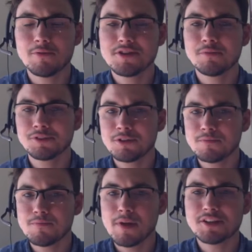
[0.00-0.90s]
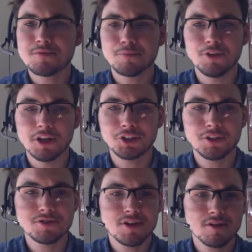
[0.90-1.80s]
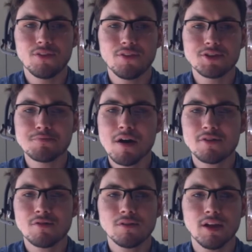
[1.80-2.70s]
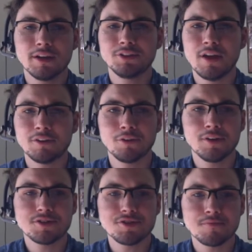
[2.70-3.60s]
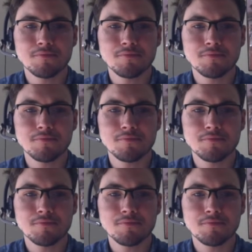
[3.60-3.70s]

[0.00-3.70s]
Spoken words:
able to make some predictions on this model. I downloaded some